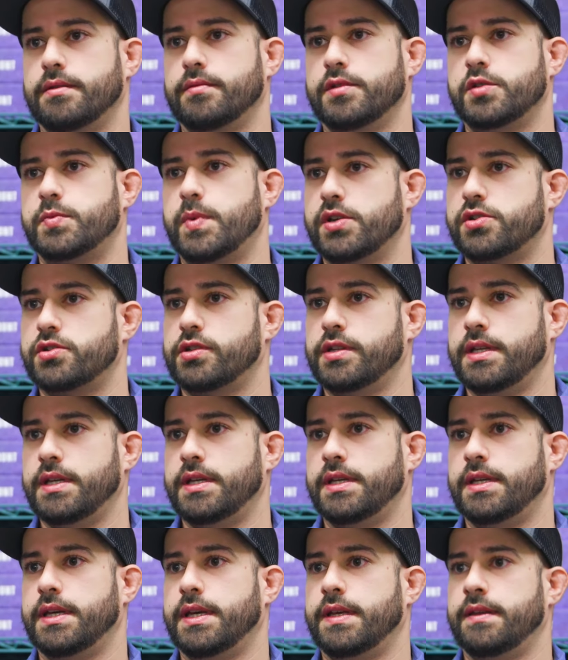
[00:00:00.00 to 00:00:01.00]

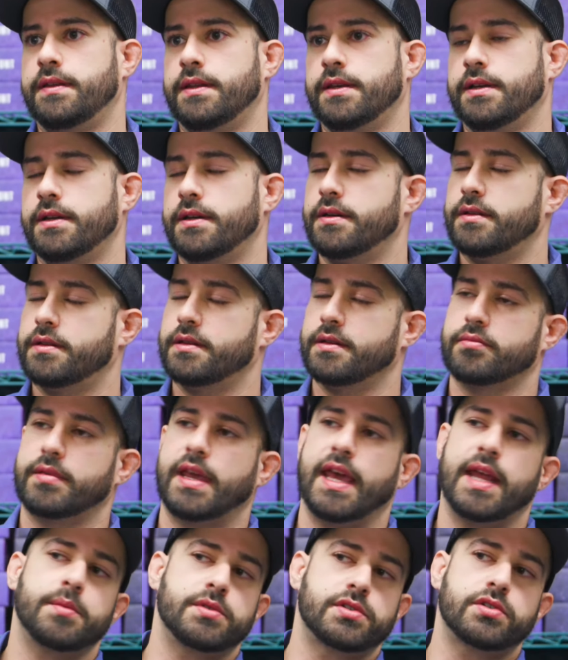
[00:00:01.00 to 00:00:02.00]
especially in the
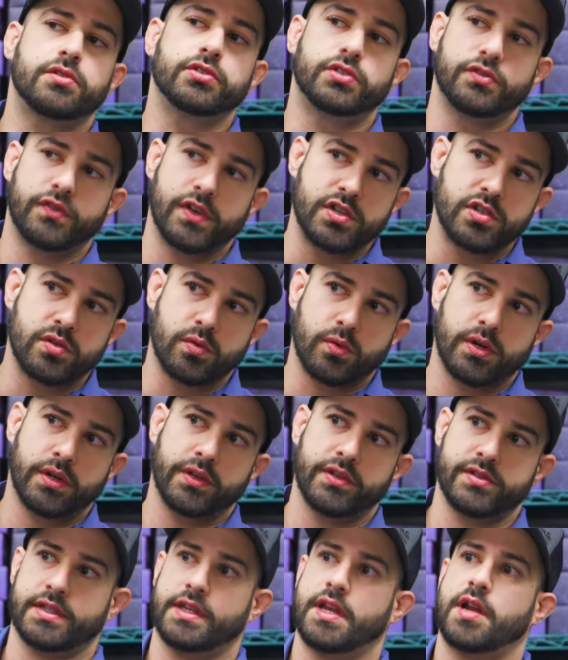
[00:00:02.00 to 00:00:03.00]
cannabis cultivation world,
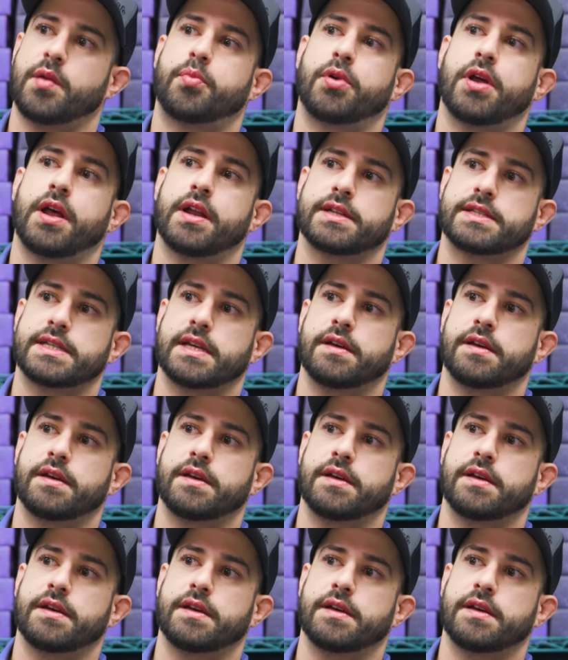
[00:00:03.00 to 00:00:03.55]
there's a lot of products